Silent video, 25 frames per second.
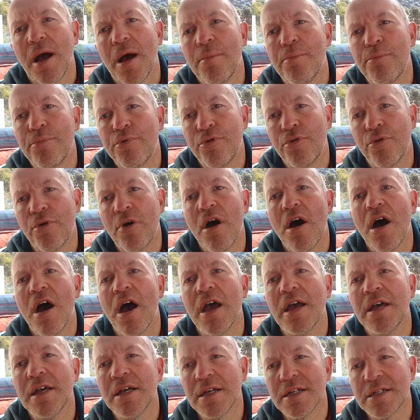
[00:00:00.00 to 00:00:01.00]

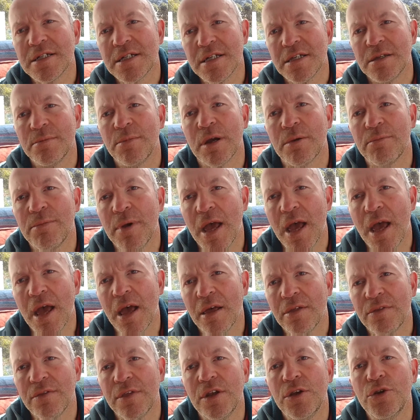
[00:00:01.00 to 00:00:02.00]
prior to the Big
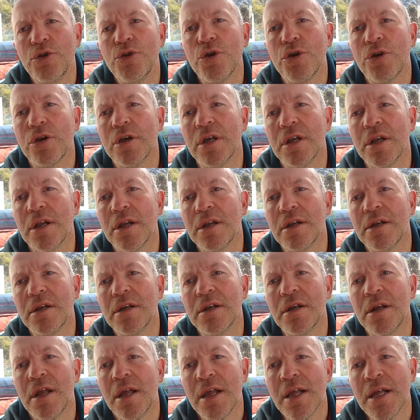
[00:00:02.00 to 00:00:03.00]
Bang, then you
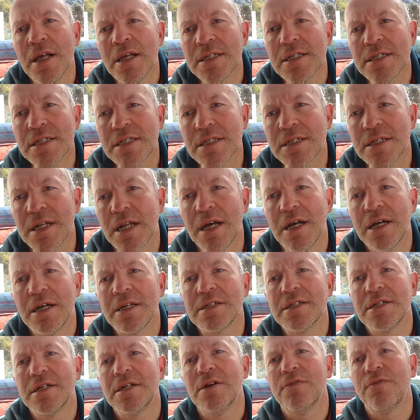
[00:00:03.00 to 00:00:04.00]
can
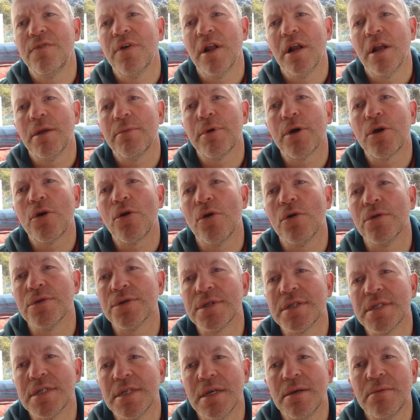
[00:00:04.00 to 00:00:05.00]
start to develop a
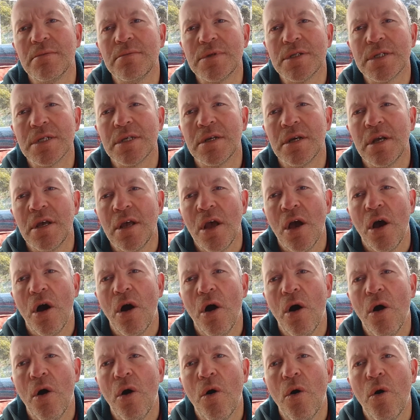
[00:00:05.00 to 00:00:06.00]
concept
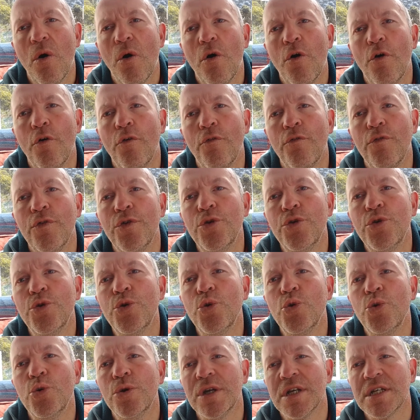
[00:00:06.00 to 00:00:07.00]
of
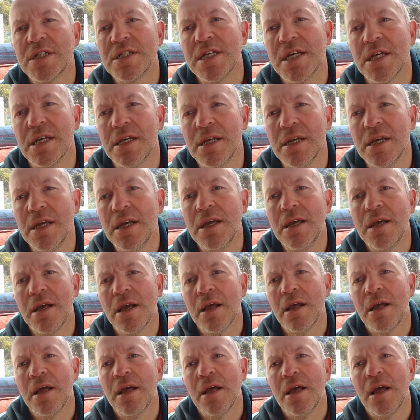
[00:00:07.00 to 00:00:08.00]
unity.
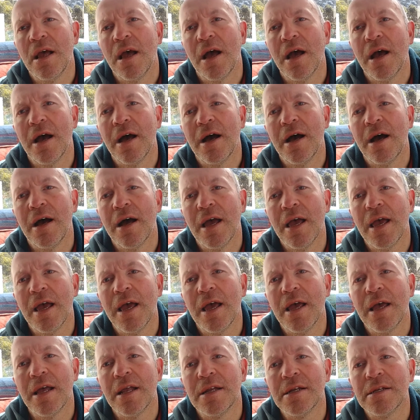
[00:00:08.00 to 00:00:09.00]

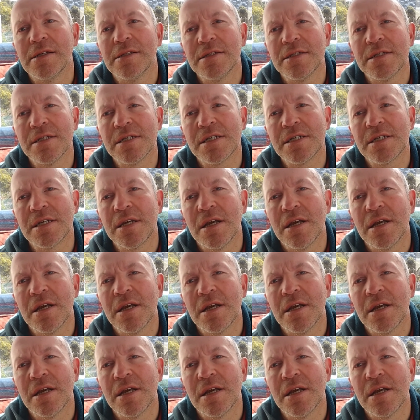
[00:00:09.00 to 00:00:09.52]
And